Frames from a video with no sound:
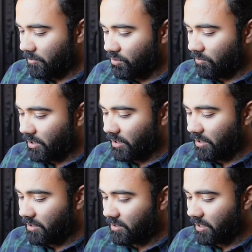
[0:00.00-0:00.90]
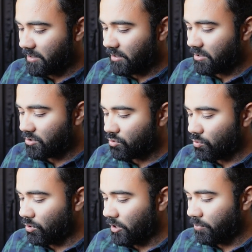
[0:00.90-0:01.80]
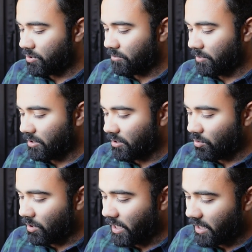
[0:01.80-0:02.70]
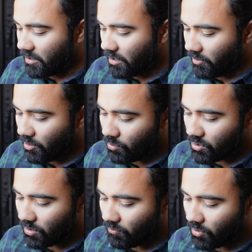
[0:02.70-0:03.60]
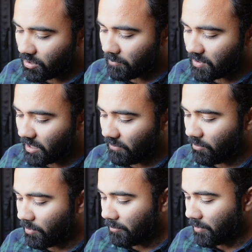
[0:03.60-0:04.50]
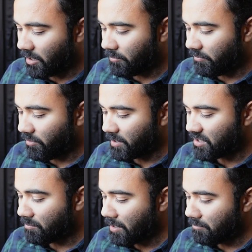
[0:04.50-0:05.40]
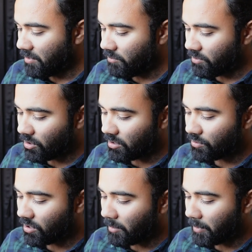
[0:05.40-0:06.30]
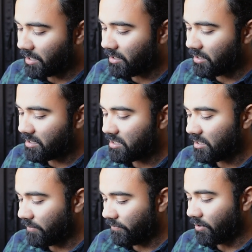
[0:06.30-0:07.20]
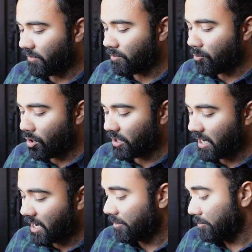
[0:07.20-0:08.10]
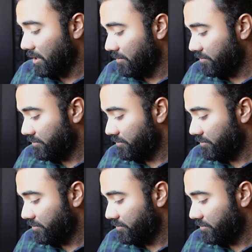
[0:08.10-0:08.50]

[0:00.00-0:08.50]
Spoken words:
Majumdar, he says it is true that Pushyamitra, who led the revolution, was himself a Brahmana, but we must remember he was also the commander-in-chief of the Maurya army.